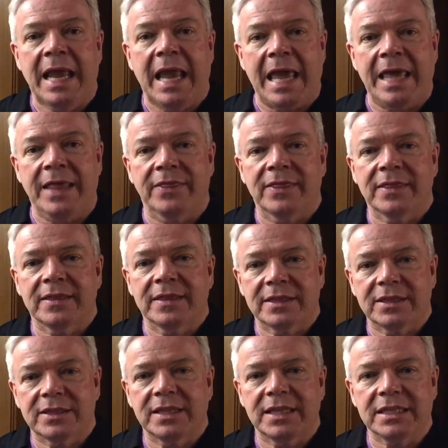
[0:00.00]

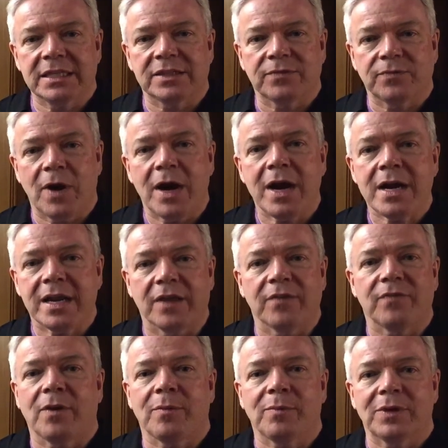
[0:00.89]
And this
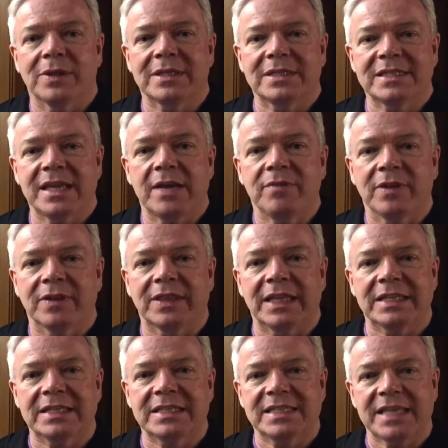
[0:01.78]
Friday, February the
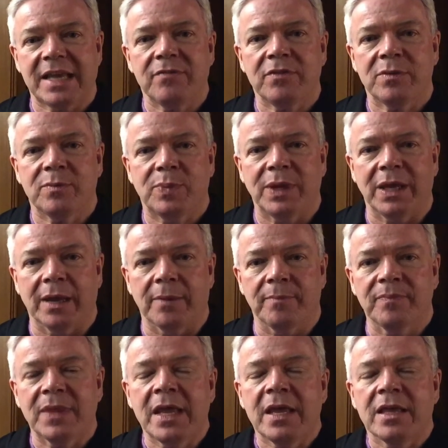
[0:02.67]
7th at 7
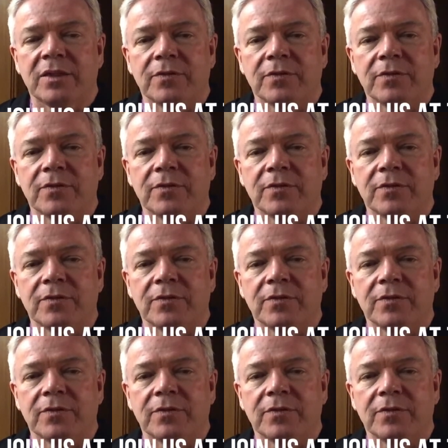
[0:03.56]
p.m.,